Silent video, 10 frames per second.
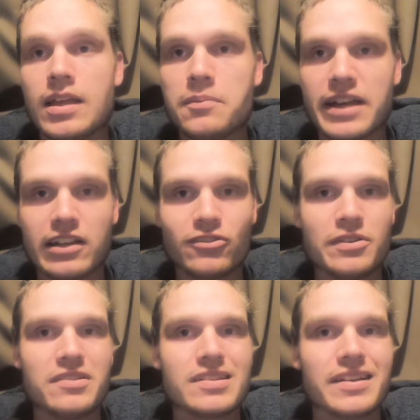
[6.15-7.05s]
My Country
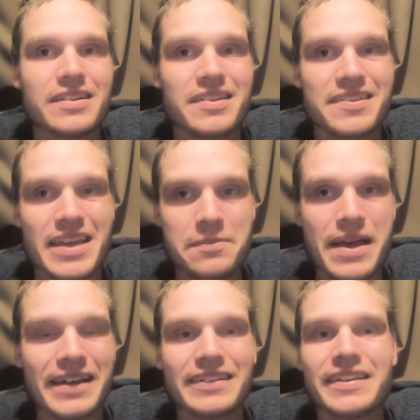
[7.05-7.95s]
New Zealand take
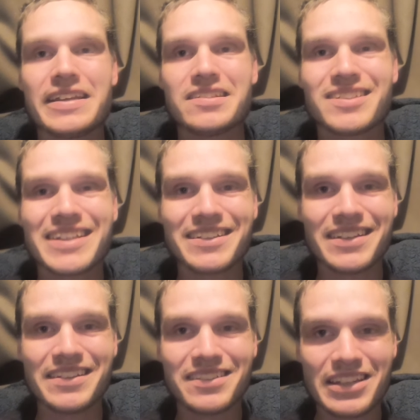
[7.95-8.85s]
part in their second
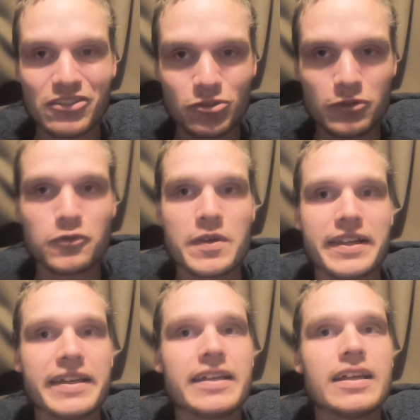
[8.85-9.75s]
international
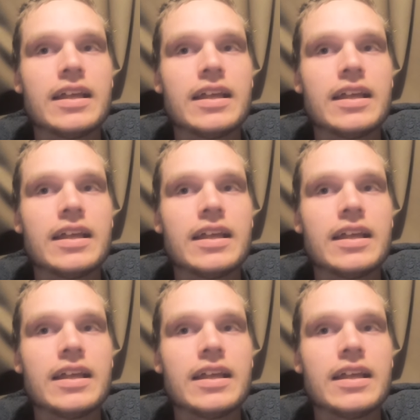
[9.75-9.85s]
friendly